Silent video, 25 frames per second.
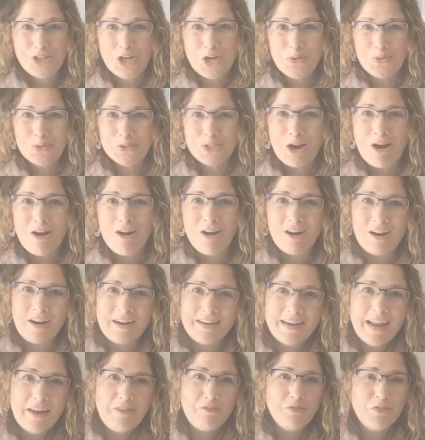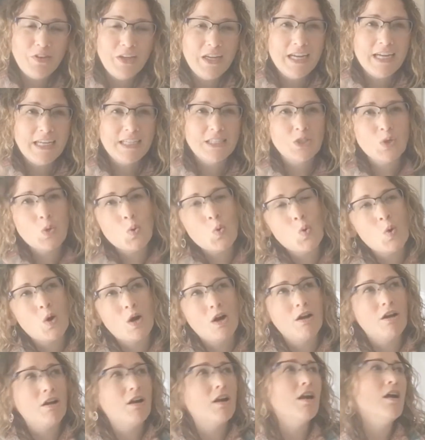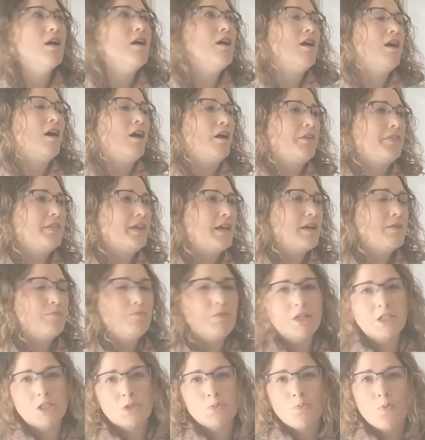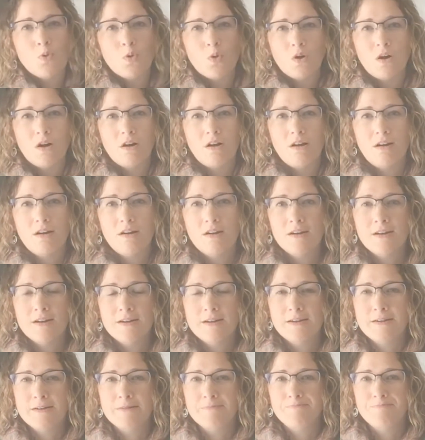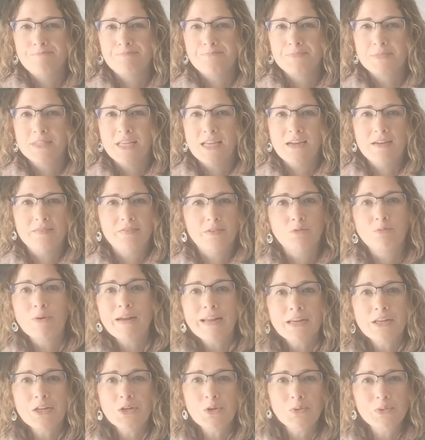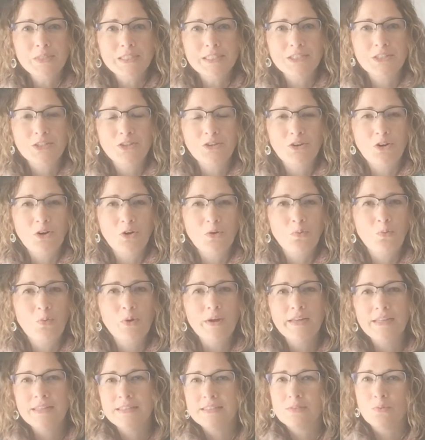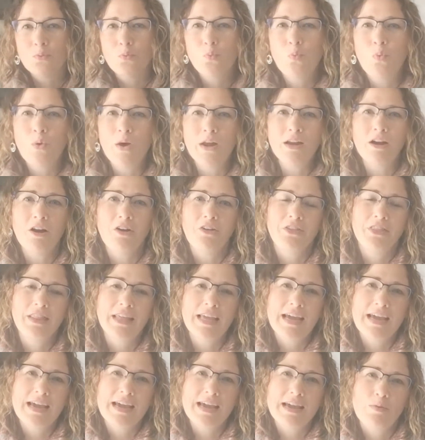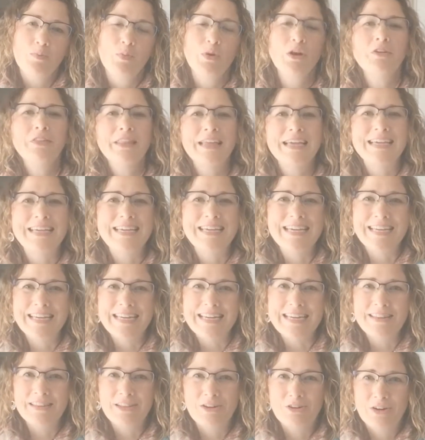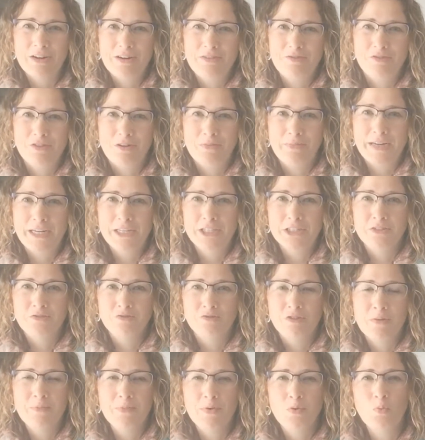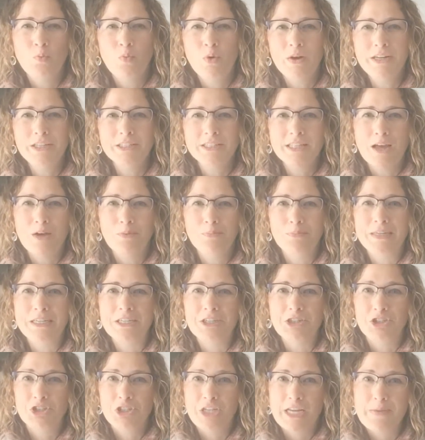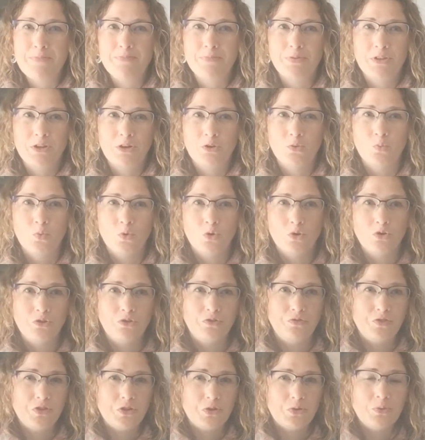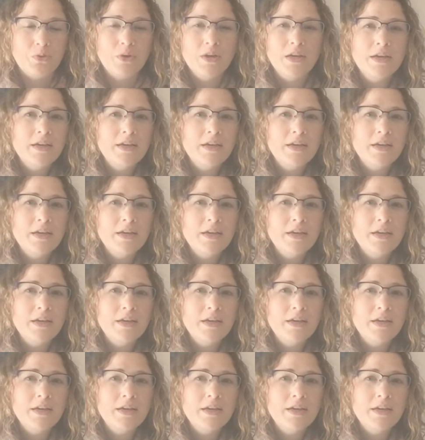shows are on Netflix, or are they much more of a radio listener? Where are they getting their information from, and what is helping to shape their worldview?